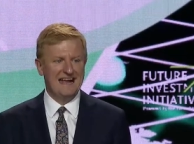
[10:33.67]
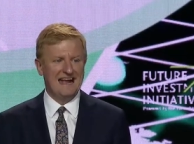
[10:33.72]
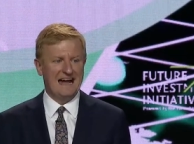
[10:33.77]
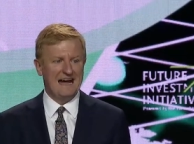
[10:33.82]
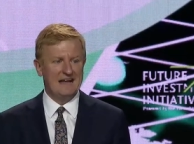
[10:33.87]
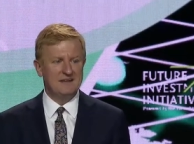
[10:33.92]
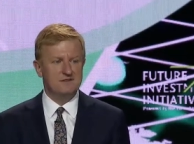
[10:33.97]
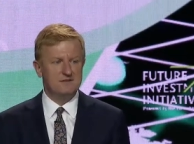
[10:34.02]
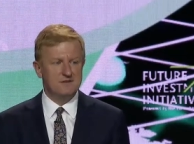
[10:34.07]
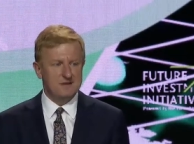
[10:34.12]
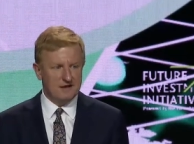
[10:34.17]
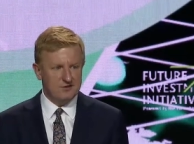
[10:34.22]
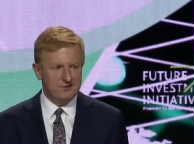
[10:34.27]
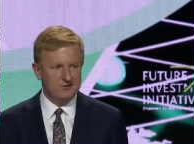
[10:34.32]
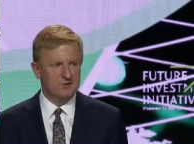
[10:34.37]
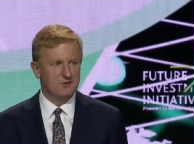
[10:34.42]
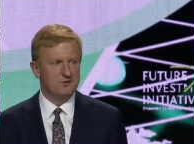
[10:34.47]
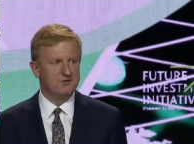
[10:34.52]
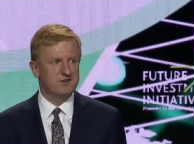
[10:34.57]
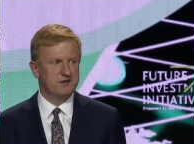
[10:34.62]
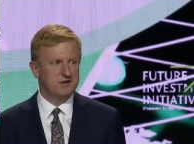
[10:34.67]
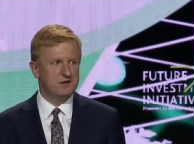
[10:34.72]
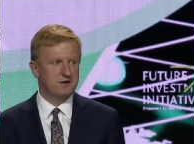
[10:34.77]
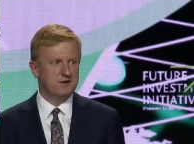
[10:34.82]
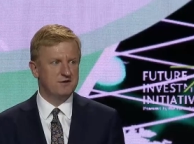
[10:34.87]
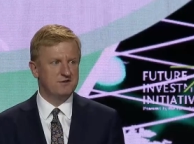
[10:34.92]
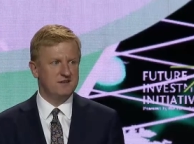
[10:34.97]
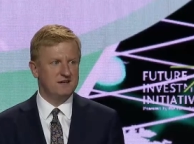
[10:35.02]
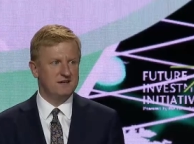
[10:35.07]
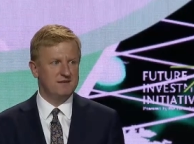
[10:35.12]
and national
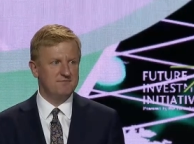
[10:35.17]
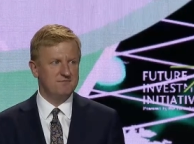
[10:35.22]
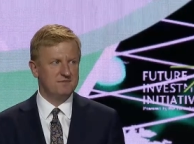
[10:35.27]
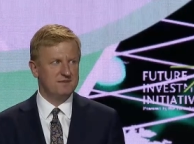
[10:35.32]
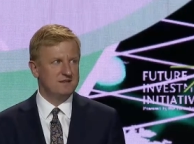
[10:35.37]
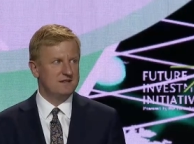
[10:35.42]
security.